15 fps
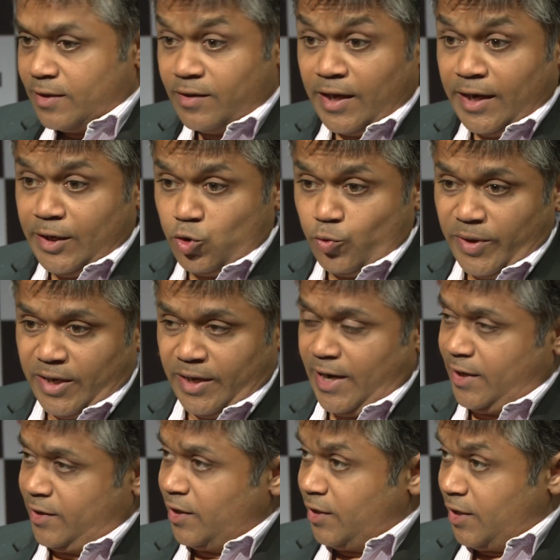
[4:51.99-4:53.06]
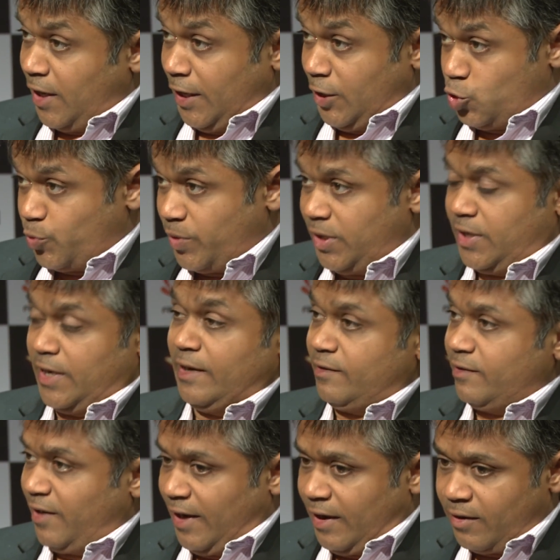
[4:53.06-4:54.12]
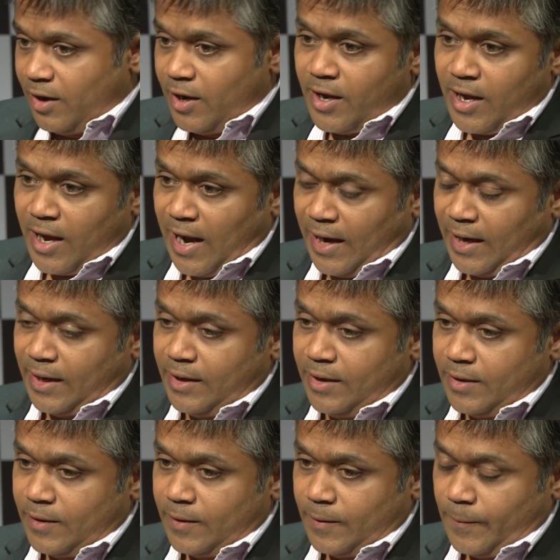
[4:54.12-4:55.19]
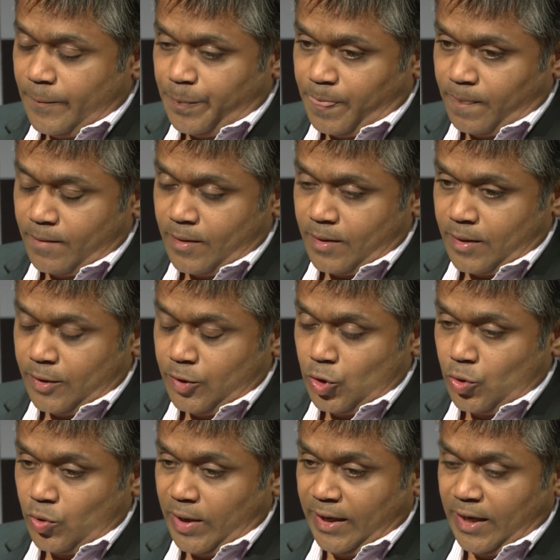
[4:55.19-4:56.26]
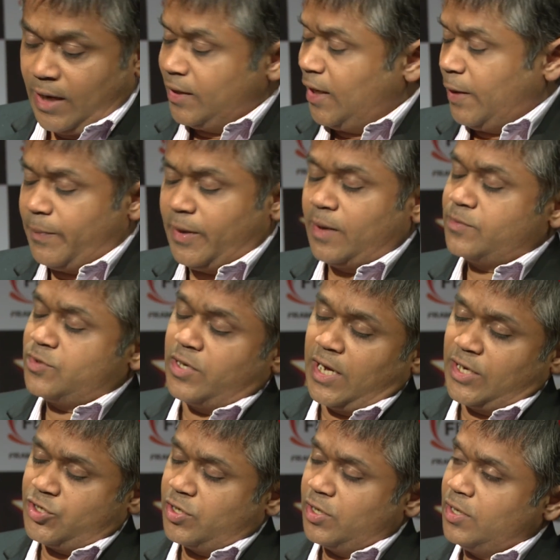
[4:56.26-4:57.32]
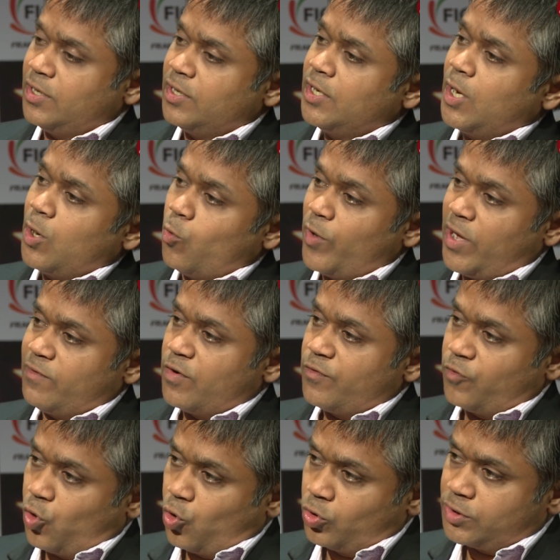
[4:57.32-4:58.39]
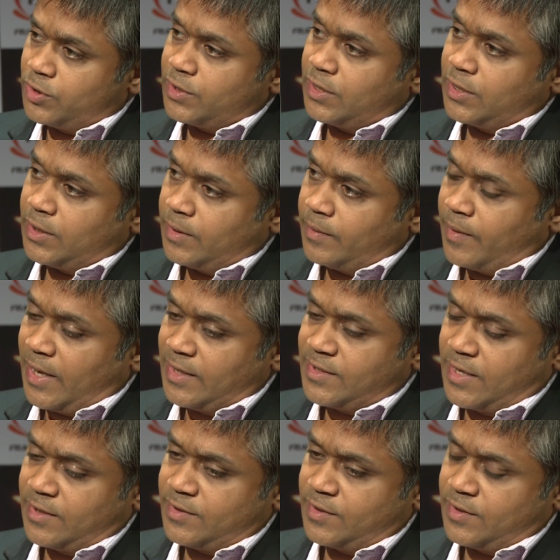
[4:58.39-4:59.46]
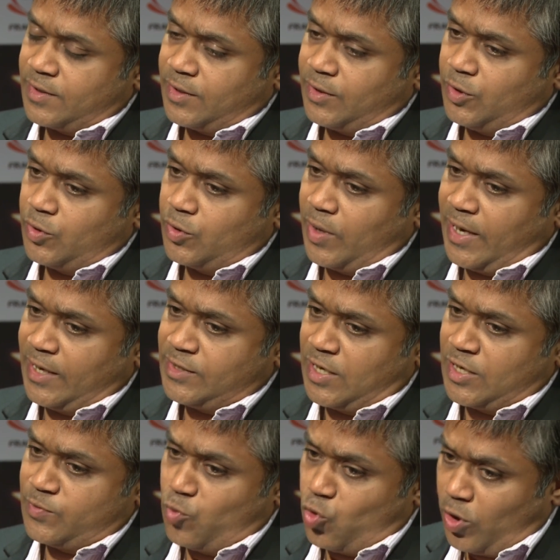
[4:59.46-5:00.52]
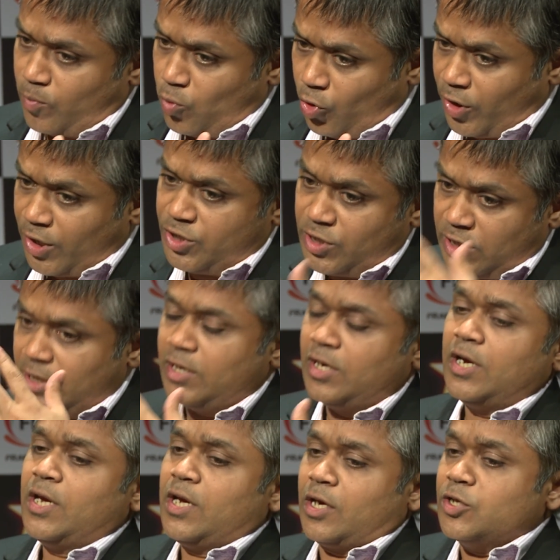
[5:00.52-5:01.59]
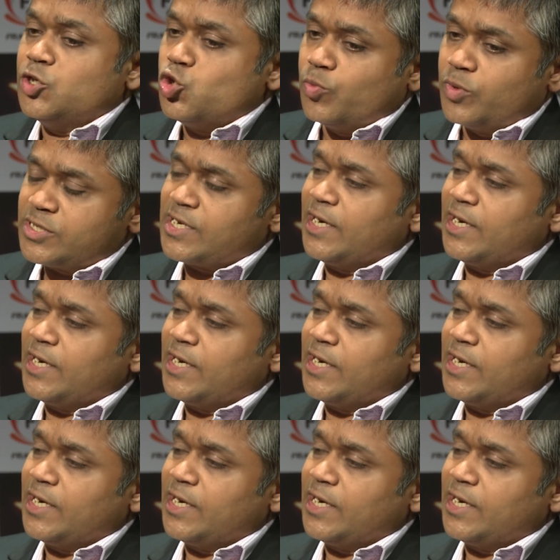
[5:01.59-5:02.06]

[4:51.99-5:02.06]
They need to be connected, they need to be entertained, and you know, and that becomes a natural wave of growth as more and more regional consumers